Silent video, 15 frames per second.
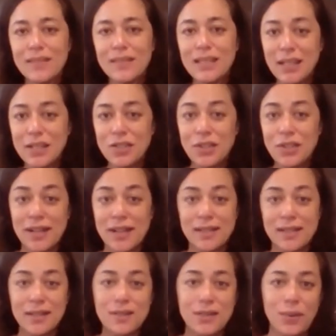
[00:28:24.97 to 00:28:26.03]
can
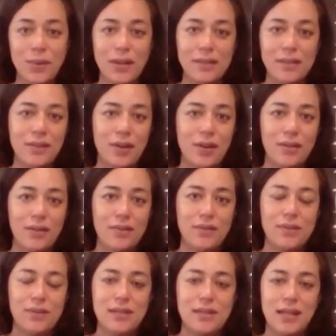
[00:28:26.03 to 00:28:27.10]
translate so well into all of
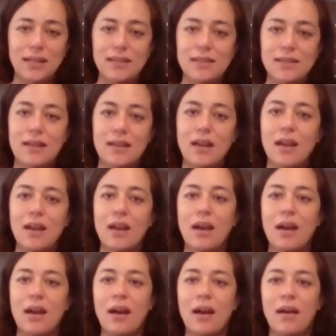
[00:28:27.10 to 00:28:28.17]
those things.
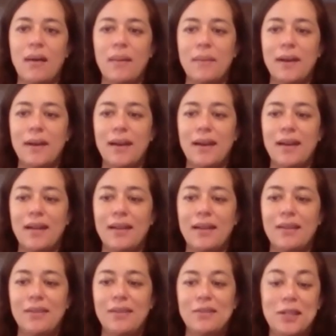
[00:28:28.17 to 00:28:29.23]

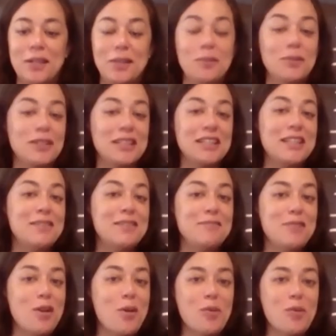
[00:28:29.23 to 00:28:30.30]
I didn't really
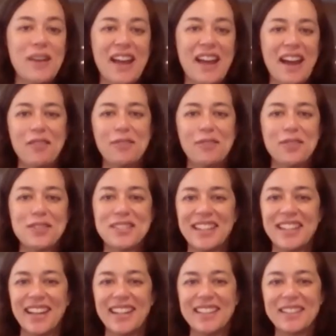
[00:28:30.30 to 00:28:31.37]
know how
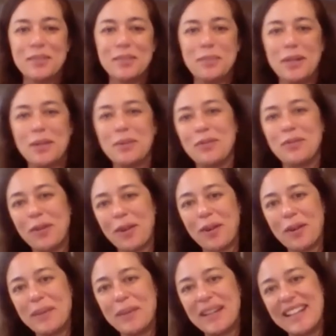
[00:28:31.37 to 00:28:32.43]
versatile it could be
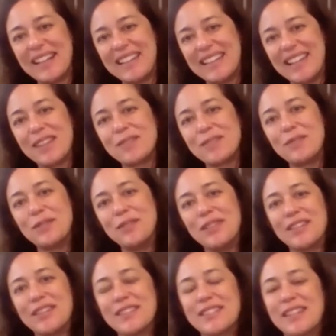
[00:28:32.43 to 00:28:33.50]
before, but in the last few
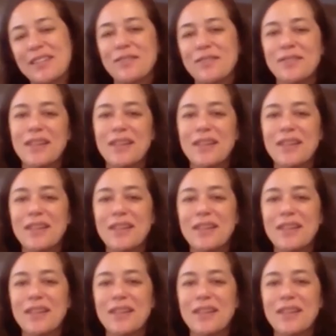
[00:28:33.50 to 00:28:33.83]
years, I've